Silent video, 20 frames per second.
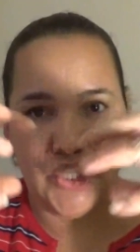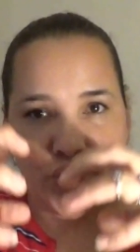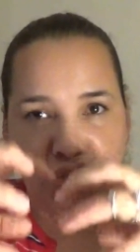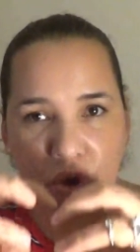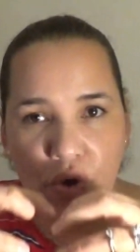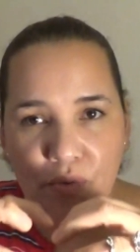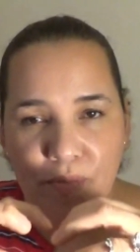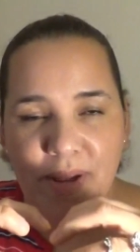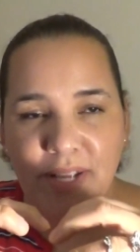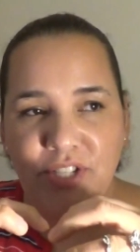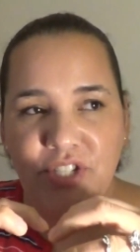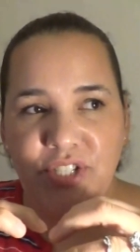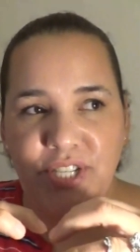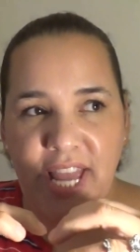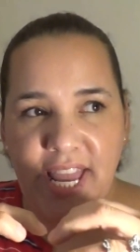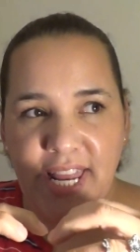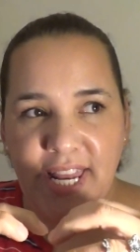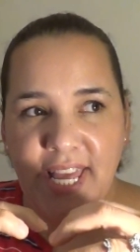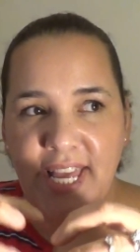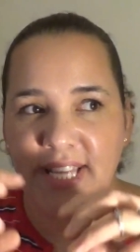so much
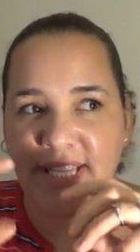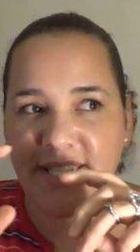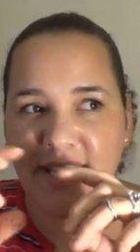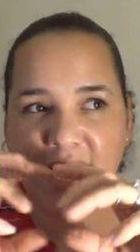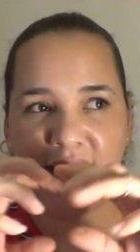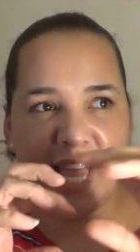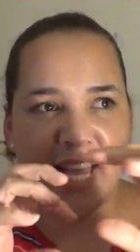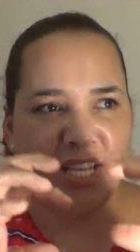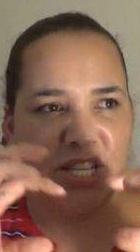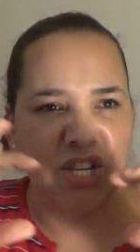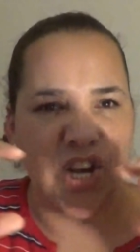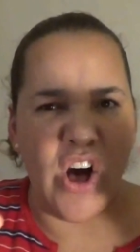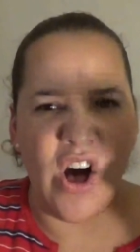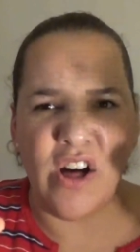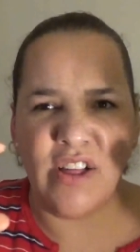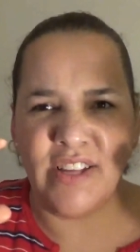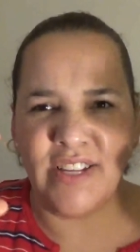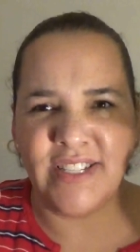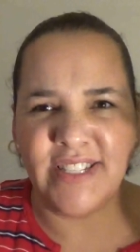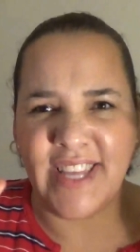data. It's collecting
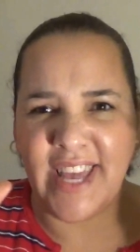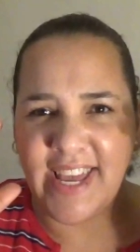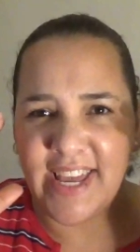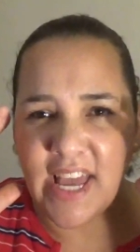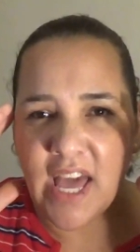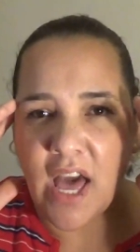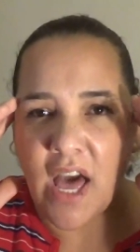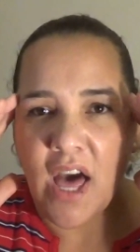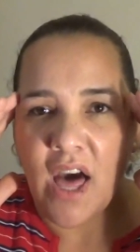all this, like,